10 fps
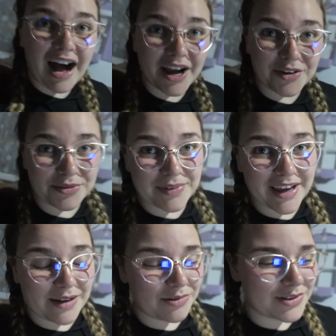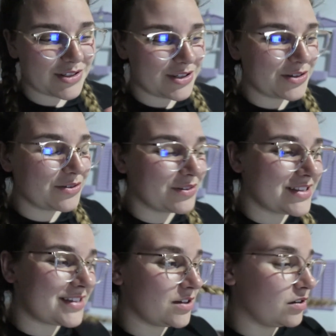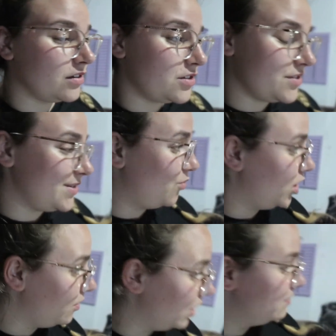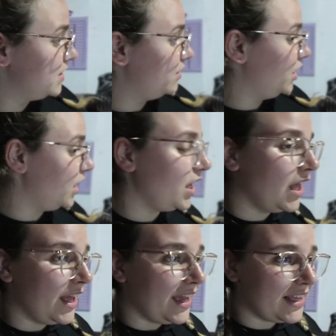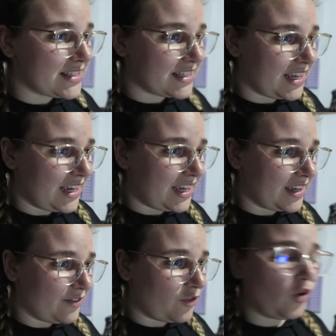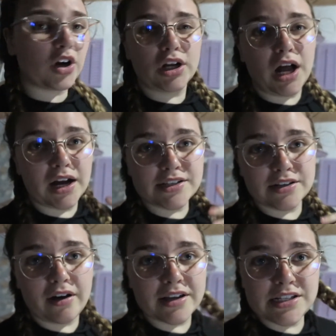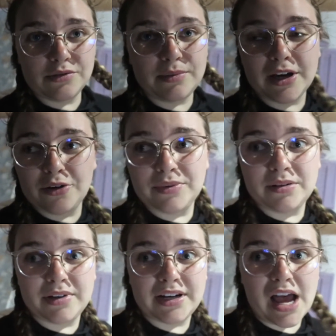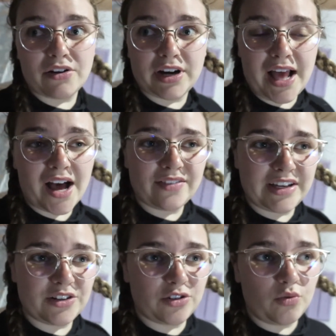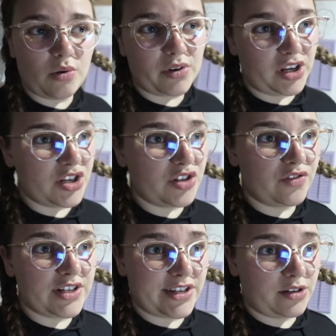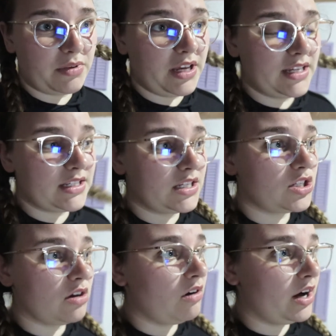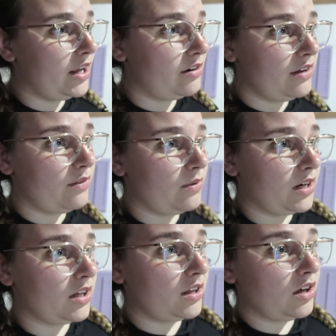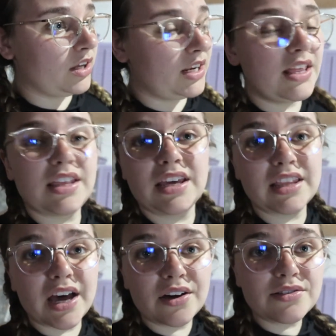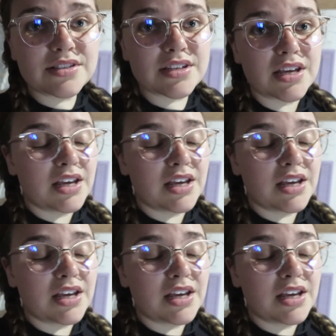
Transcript: I would be able to still do some work while I'm down here. It's like 4 o'clock, so Austin will be home in about an hour and a half. I don't know what we're gonna do for dinner because it's so hot. I don't even want to cook anything in the house.